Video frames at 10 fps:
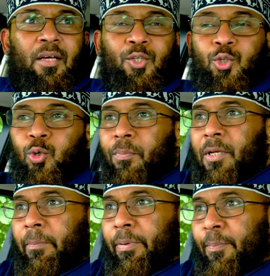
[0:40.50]
So
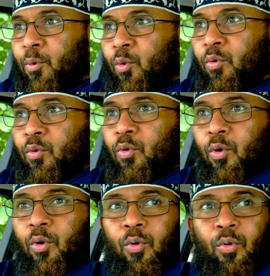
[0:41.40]
many people
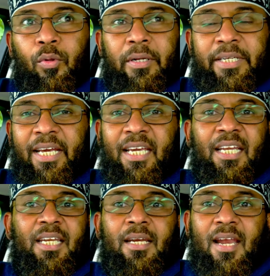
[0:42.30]
take
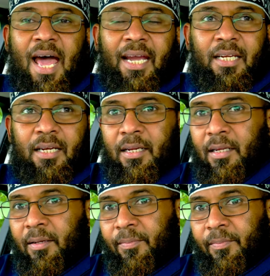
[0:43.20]
it lightly